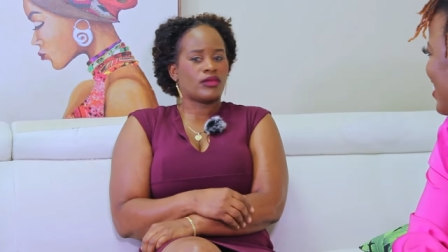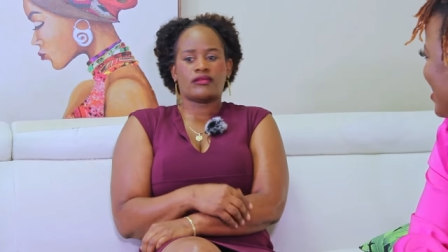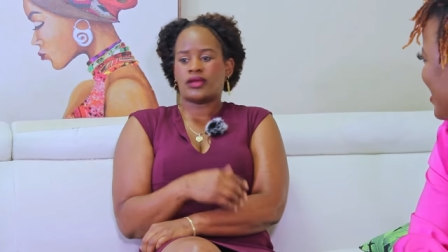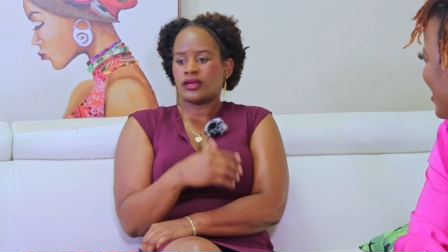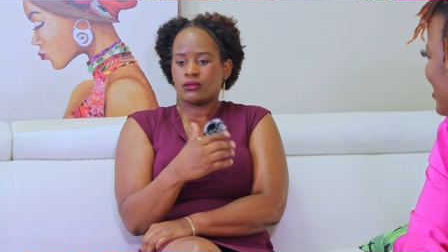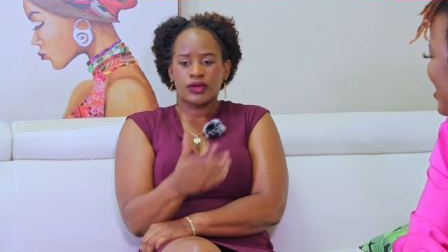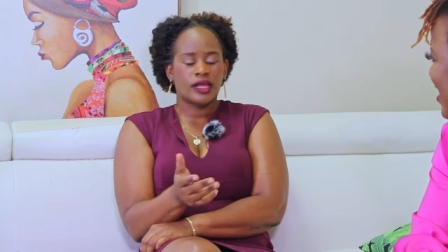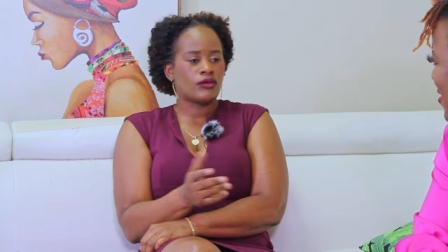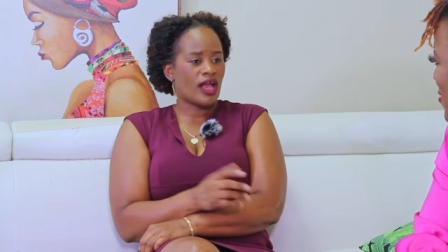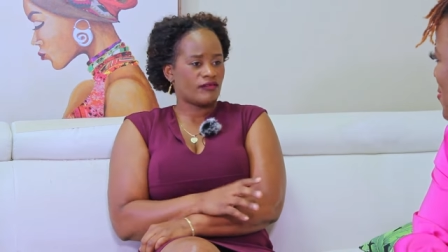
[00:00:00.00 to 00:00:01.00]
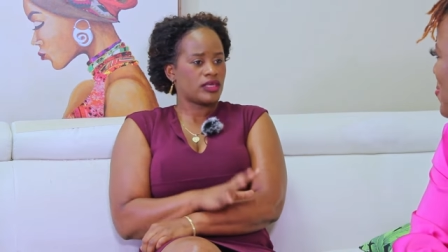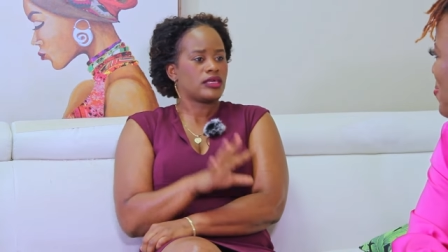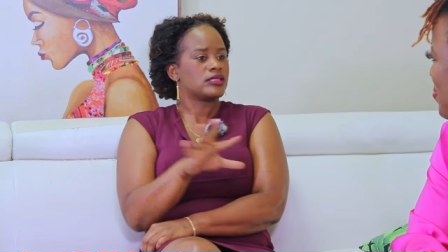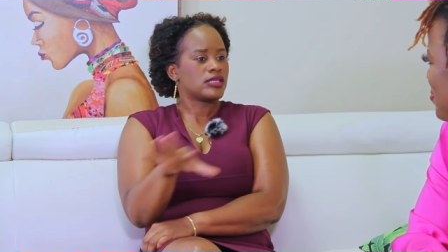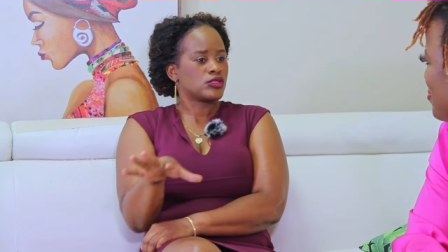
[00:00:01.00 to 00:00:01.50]
married? When are you having
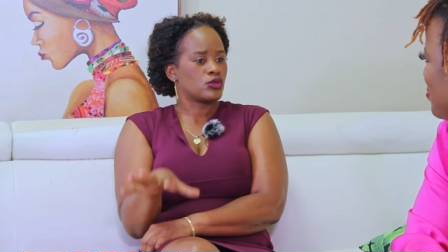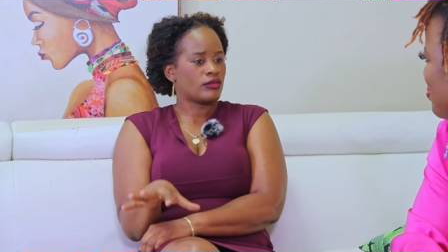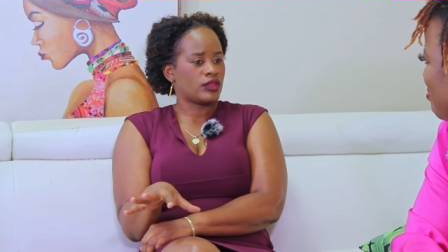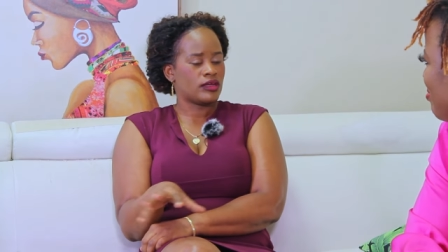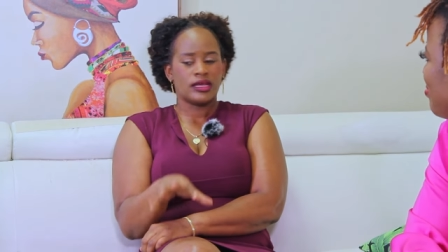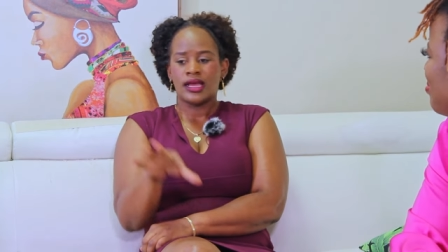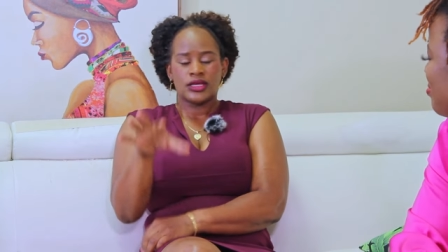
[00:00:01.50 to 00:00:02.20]
kids? Is not there.